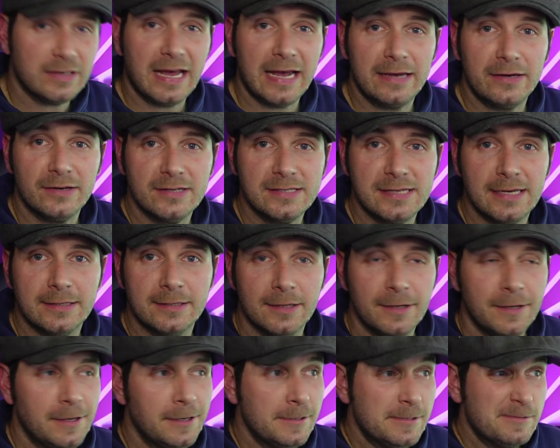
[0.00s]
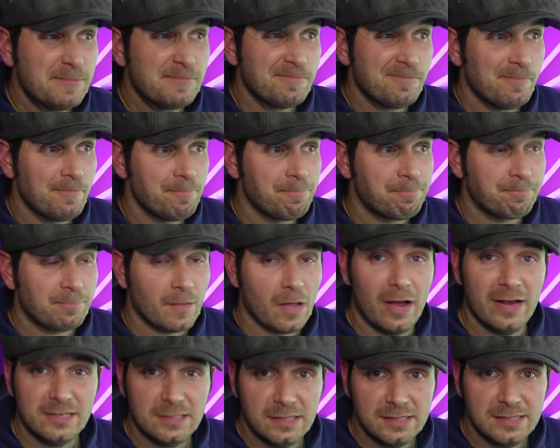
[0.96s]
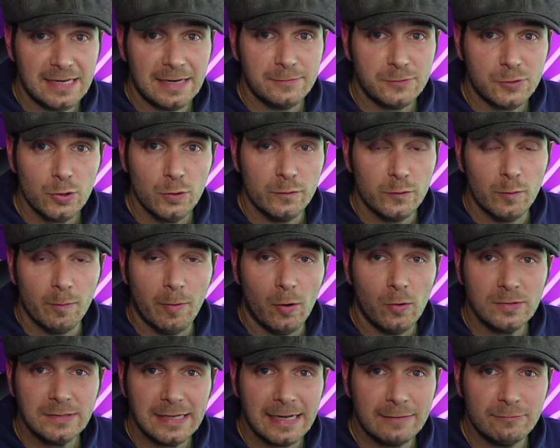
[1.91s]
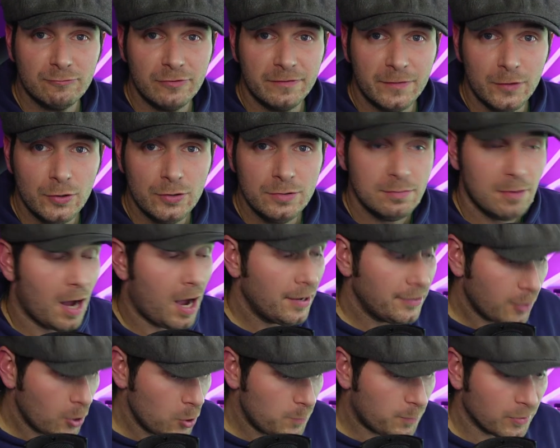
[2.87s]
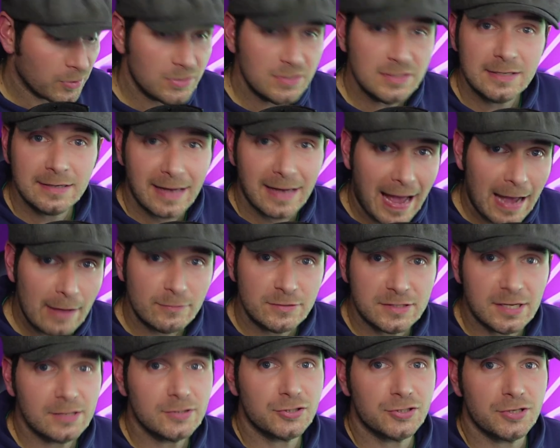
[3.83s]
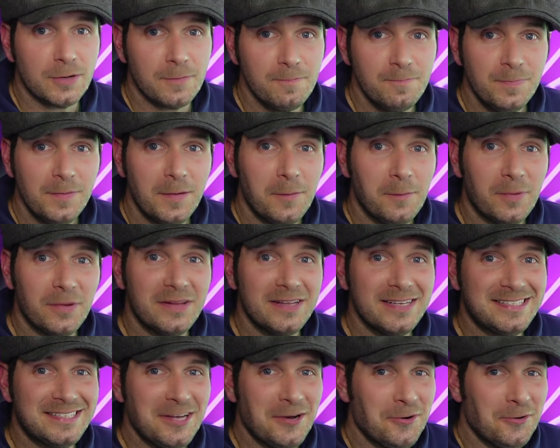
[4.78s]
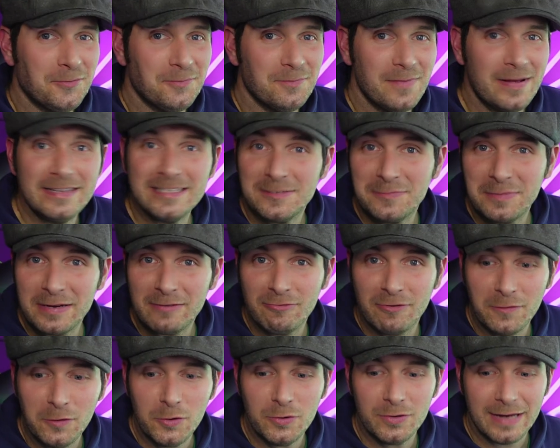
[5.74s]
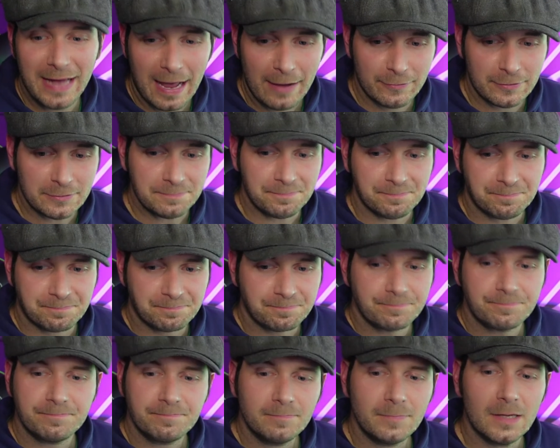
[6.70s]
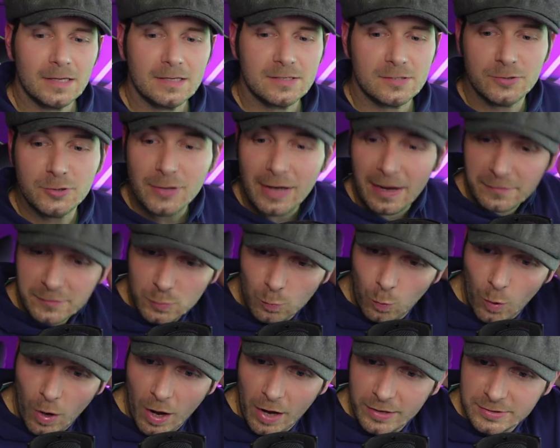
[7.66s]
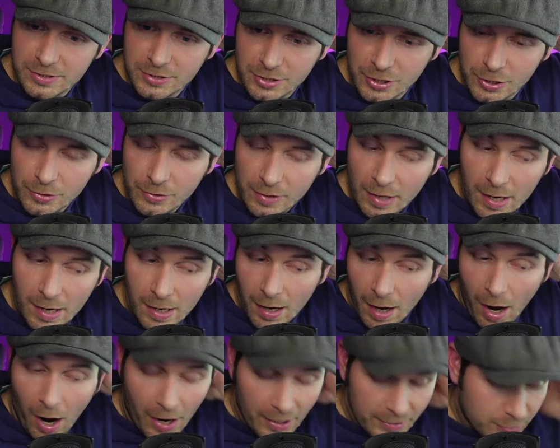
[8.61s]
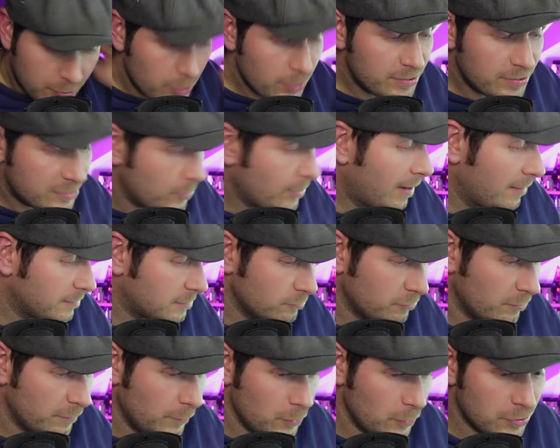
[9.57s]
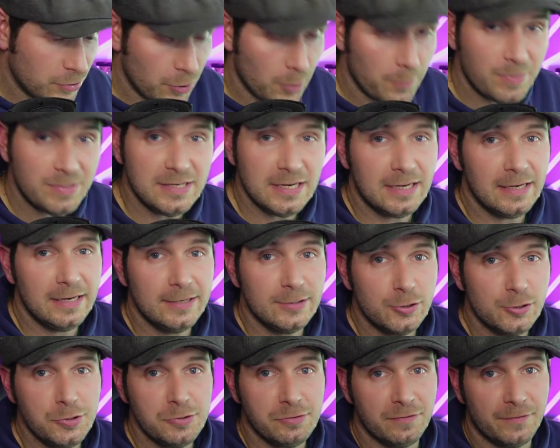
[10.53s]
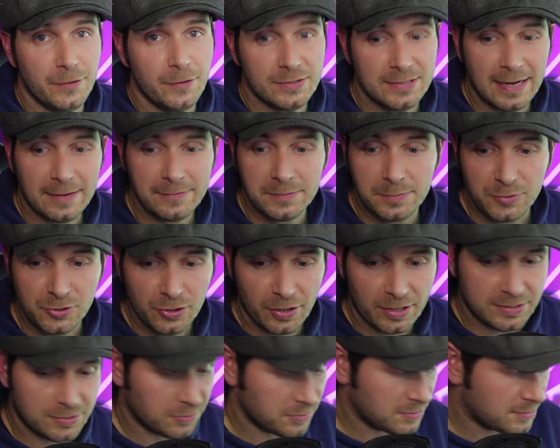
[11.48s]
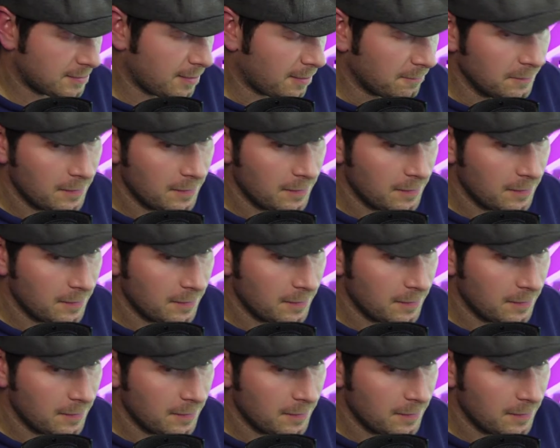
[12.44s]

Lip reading: and I said, actually, I still have two of your bottles that I haven't reviewed. Unopened, haven't touched them, but they're still meant to be reviewed and I haven't. So I do have some work to do. I do still have some reviews to do, particularly juice reviews. I have some Shy Tot stuff.